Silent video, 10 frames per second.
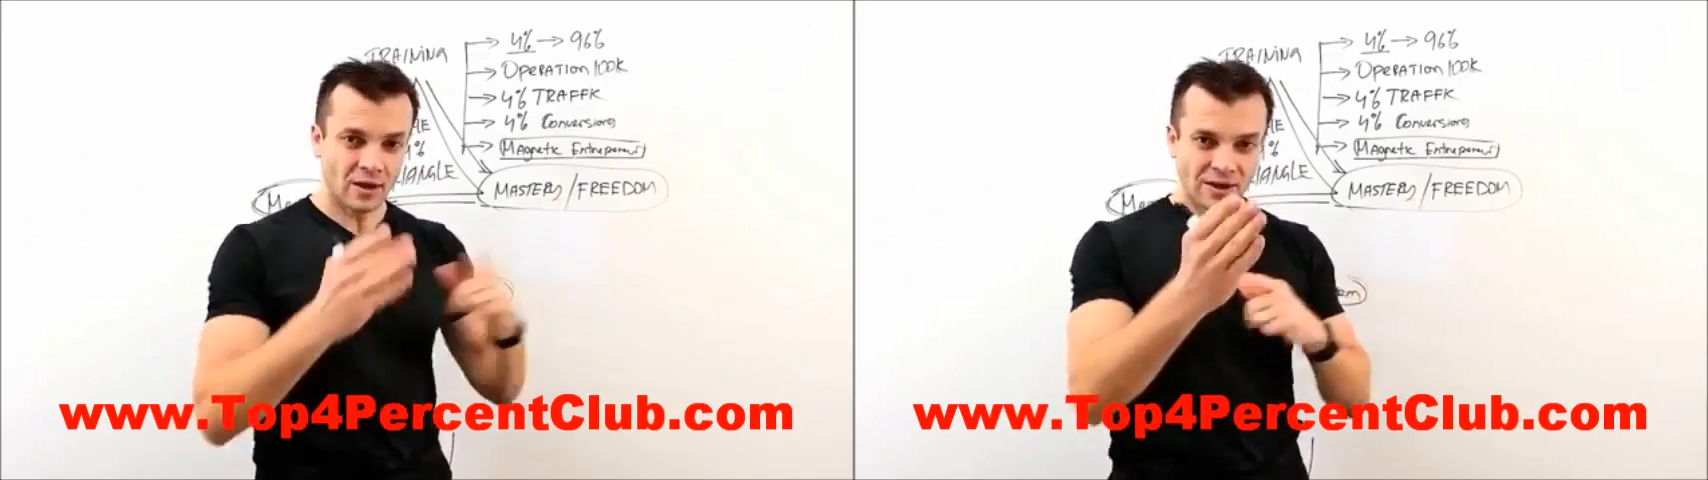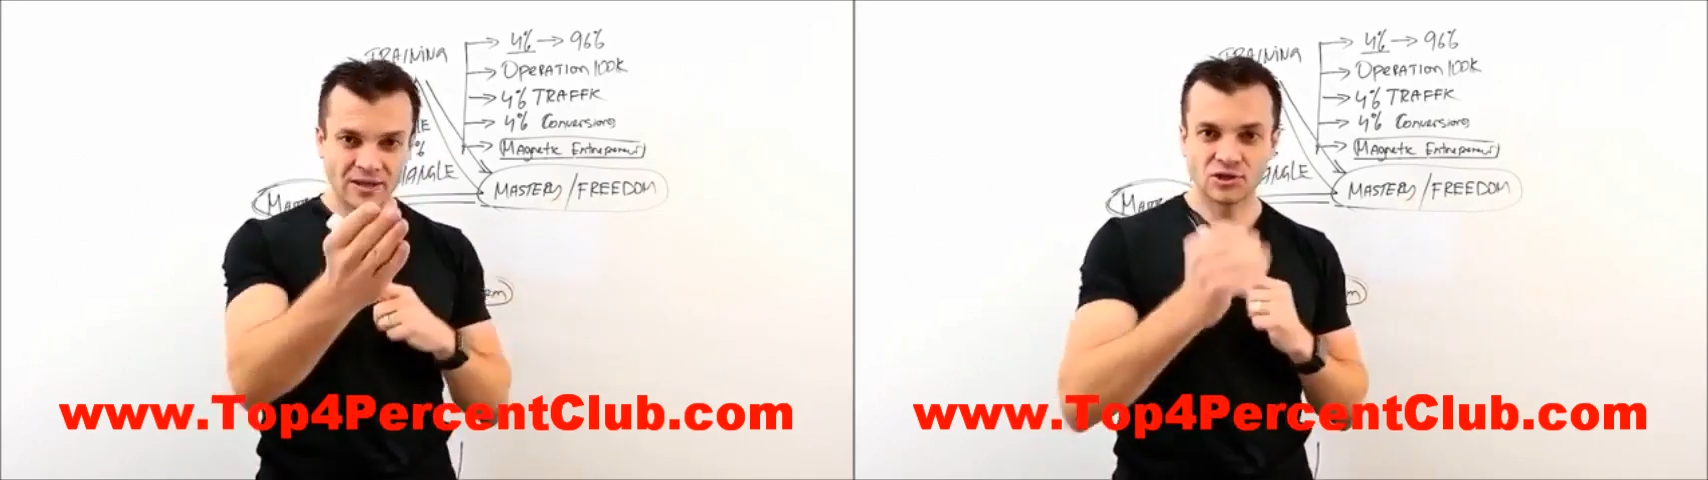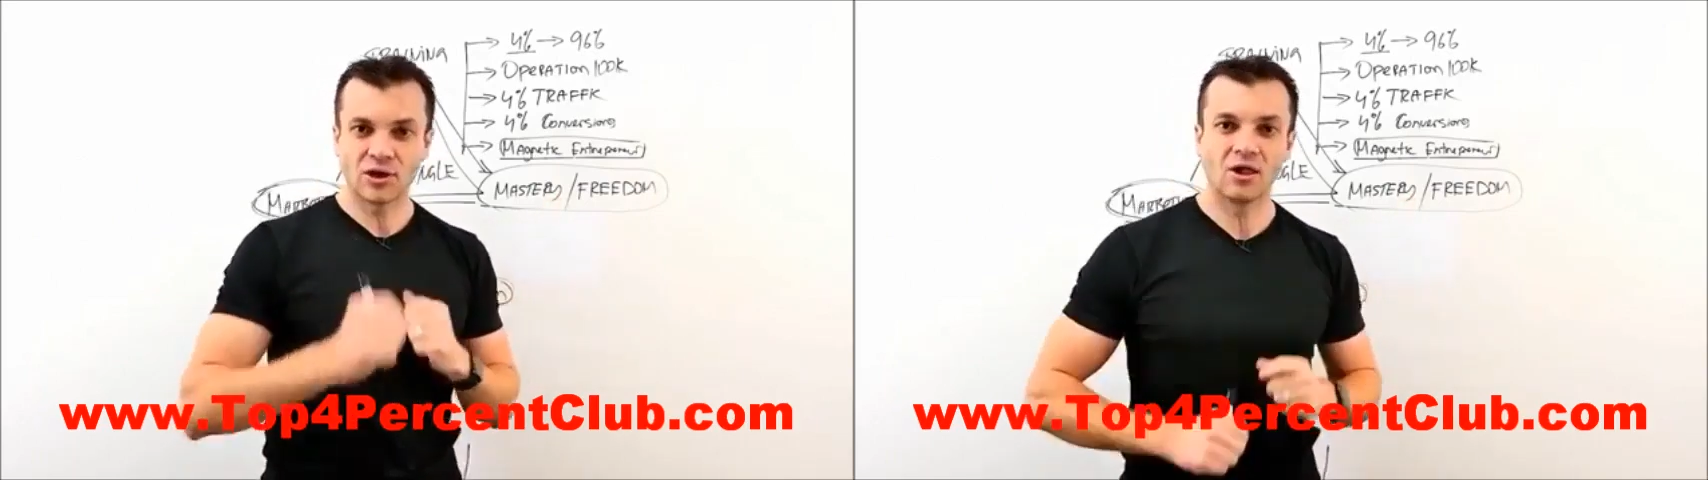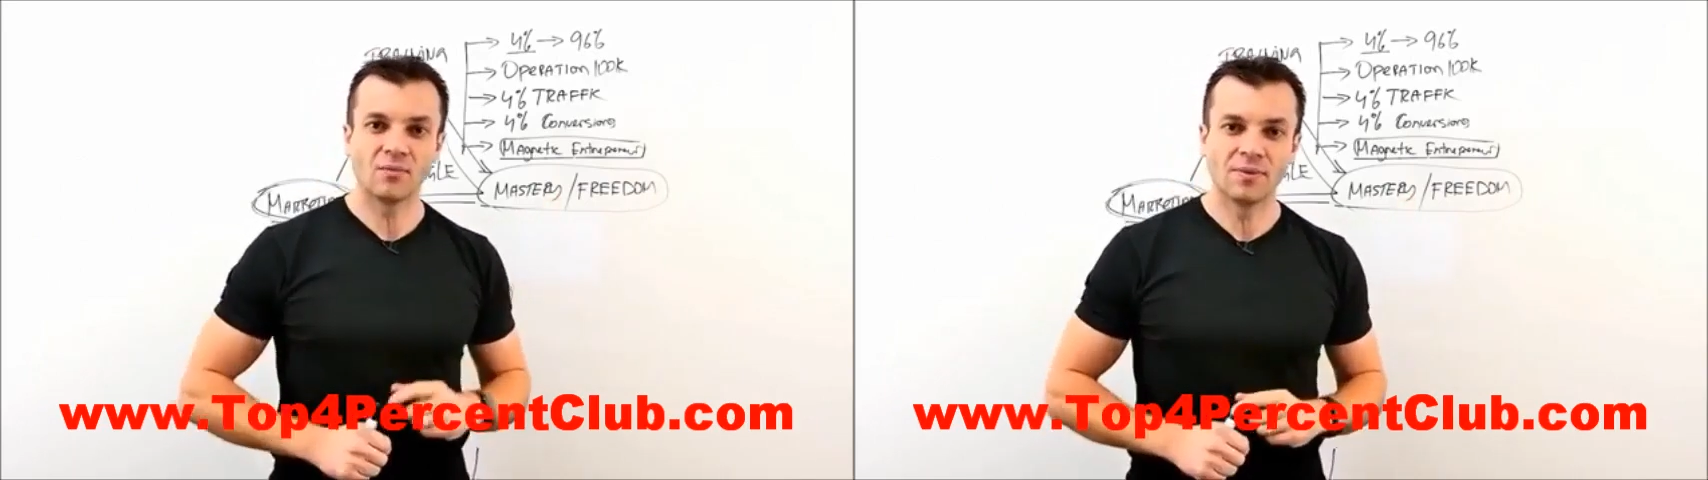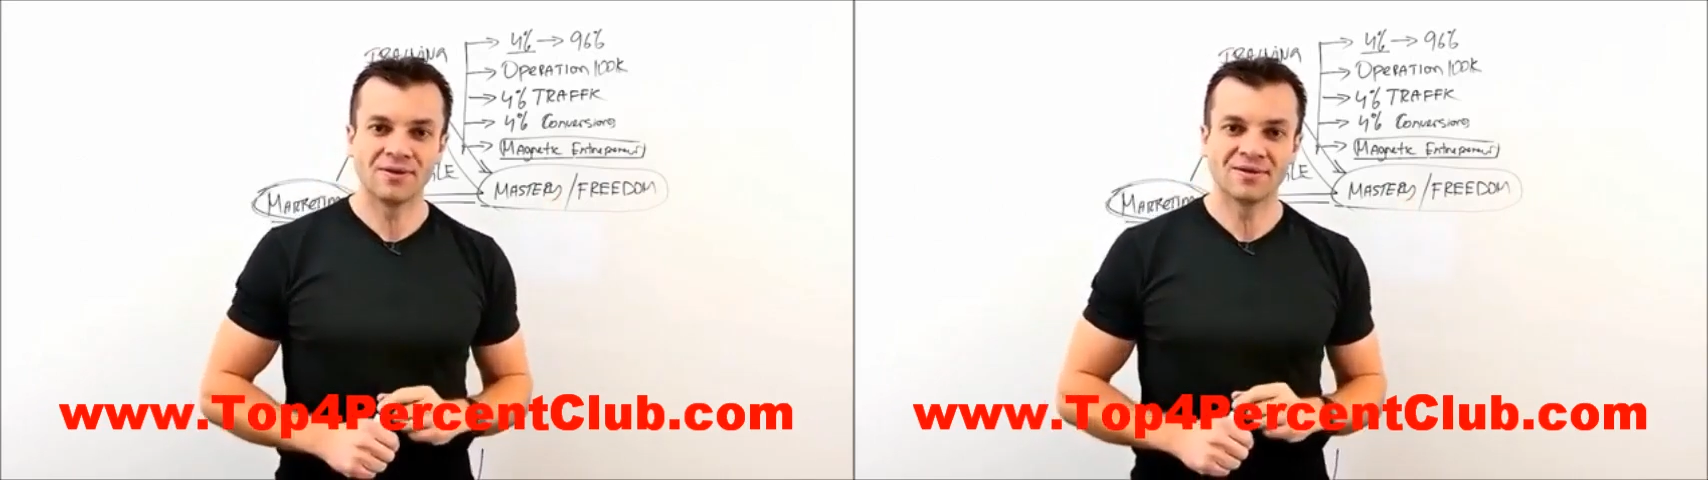and I need your
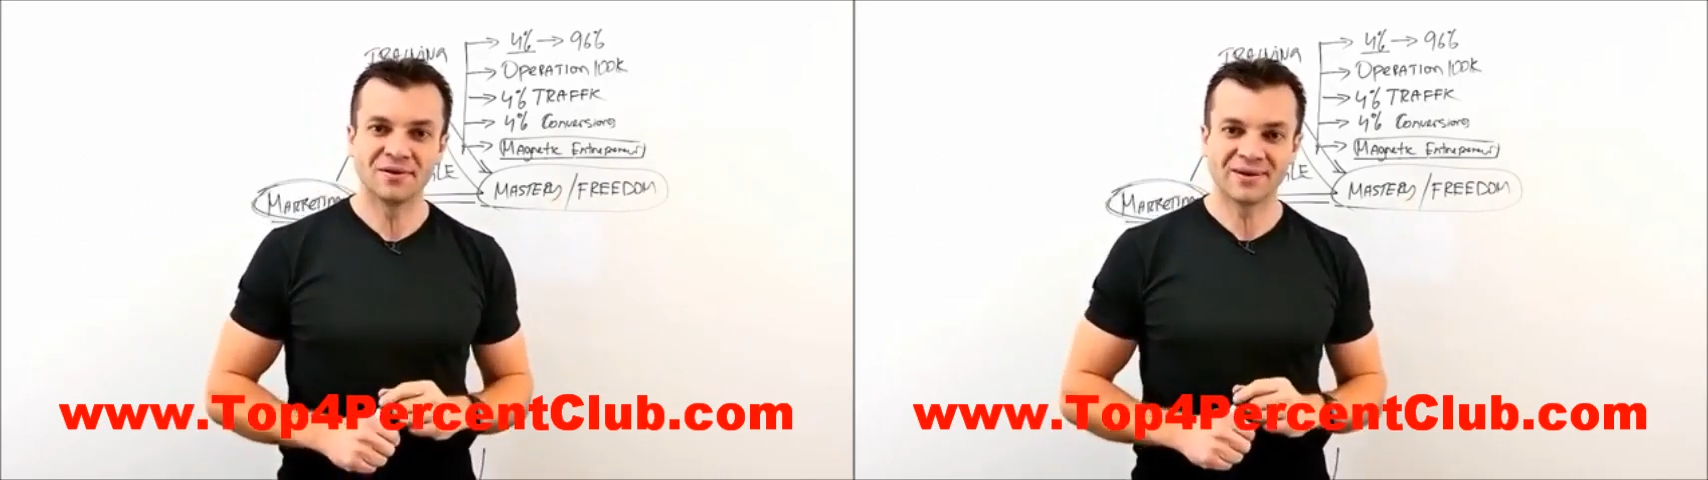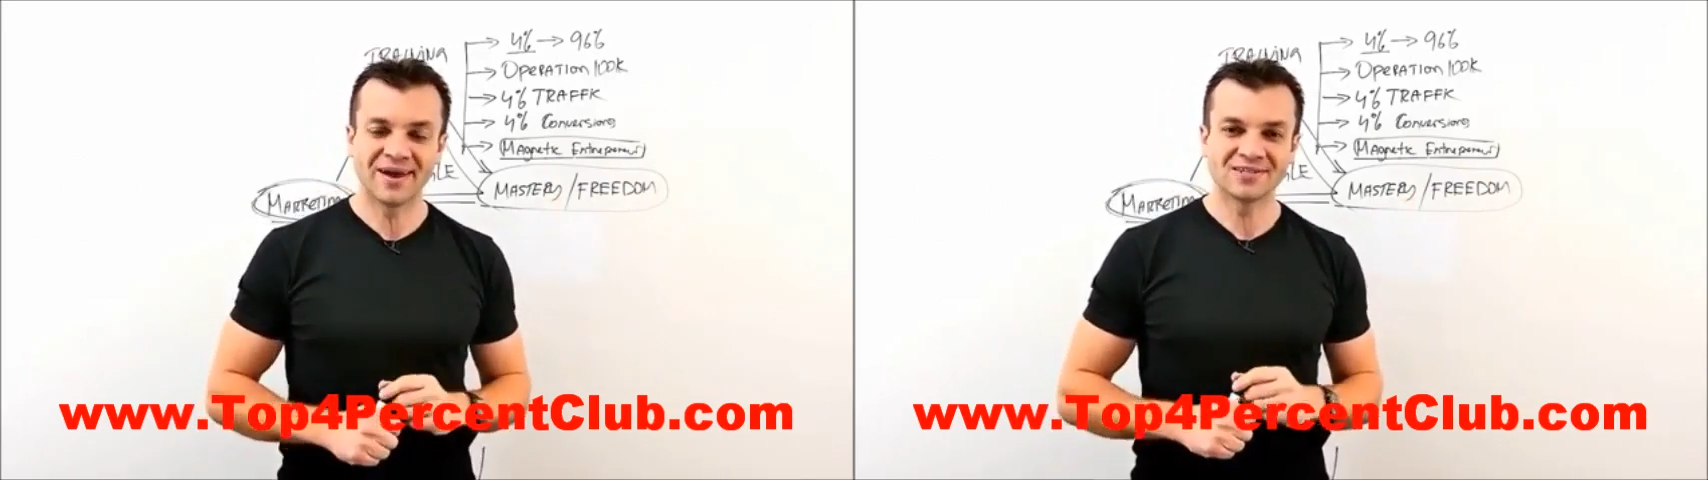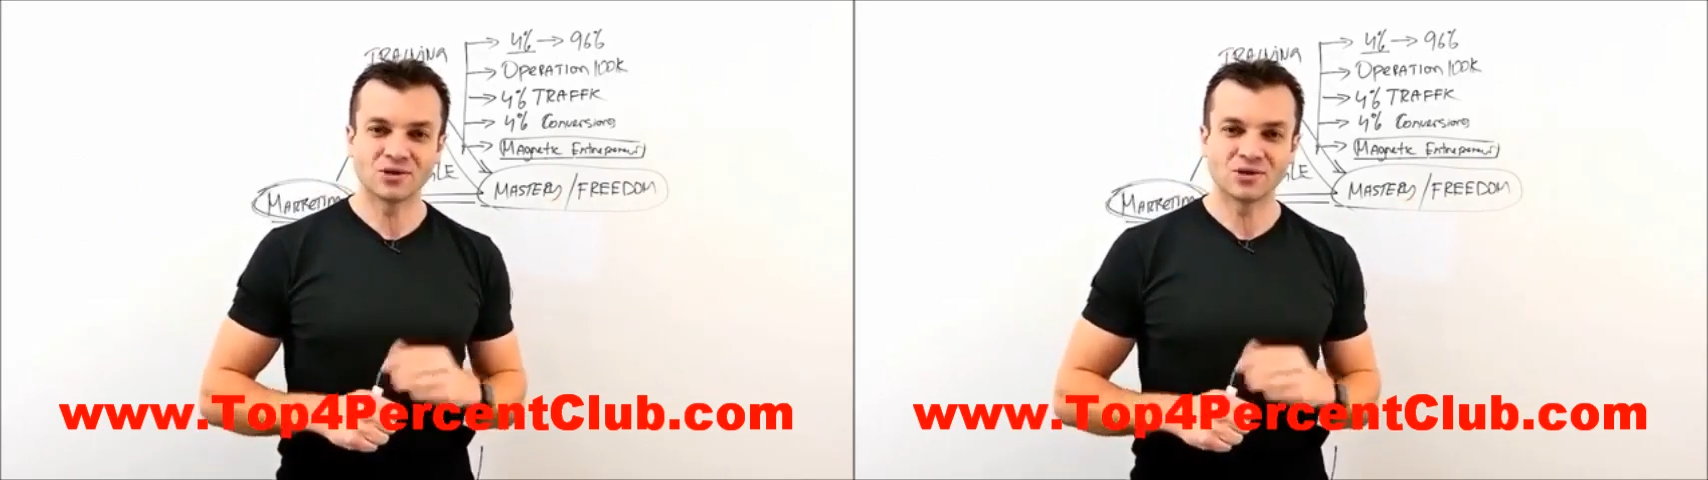help. Okay,